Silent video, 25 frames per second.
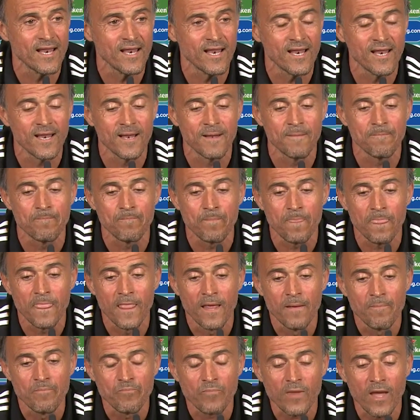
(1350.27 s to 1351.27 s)
Both of us, I'm
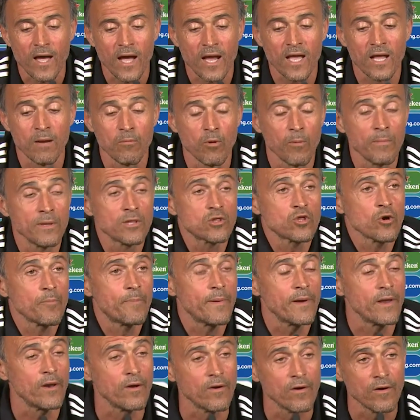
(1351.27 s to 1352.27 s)
sure, would have
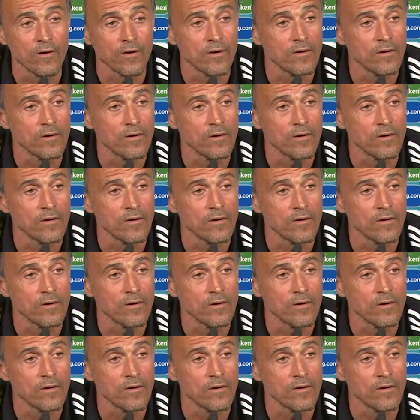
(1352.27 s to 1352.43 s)
preferred